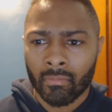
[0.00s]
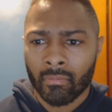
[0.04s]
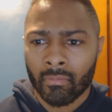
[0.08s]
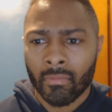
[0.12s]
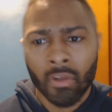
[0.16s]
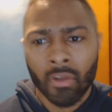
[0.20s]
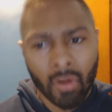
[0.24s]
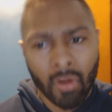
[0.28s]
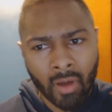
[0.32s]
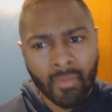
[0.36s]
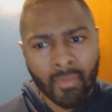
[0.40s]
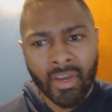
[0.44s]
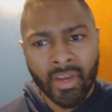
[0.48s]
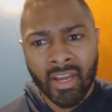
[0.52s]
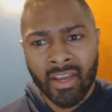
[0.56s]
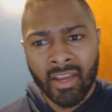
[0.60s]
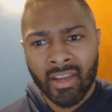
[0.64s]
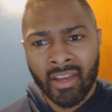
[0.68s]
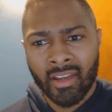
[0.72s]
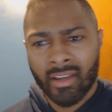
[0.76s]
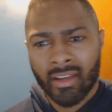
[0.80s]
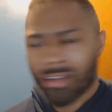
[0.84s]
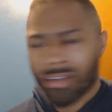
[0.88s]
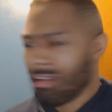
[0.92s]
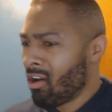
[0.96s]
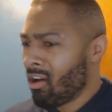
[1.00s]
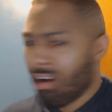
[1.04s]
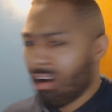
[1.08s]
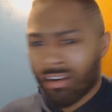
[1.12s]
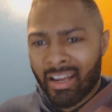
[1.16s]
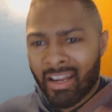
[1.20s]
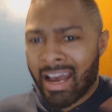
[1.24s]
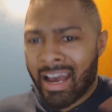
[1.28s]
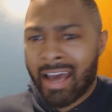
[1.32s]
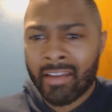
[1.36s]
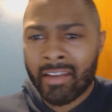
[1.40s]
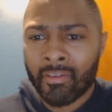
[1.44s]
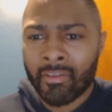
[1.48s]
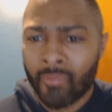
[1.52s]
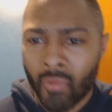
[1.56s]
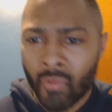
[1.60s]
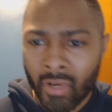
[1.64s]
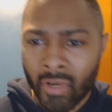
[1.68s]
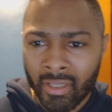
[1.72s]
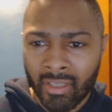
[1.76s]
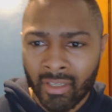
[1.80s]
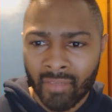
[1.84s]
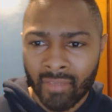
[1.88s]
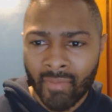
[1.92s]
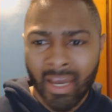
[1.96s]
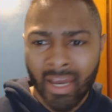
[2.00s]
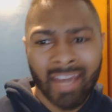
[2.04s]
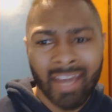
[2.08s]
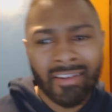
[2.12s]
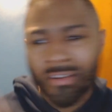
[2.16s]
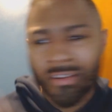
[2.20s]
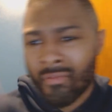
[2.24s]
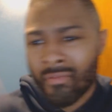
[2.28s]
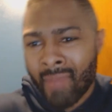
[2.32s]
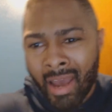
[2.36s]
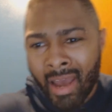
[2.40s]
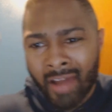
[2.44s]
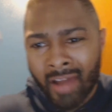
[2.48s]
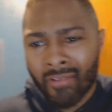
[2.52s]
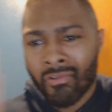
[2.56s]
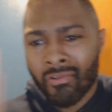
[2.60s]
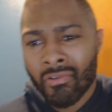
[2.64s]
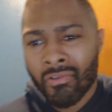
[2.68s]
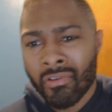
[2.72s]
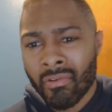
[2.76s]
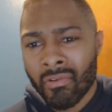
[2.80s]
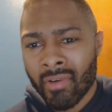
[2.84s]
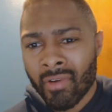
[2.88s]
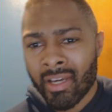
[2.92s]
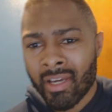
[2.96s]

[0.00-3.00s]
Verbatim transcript: You know what I mean? All kinds of voices, man. It don't matter who you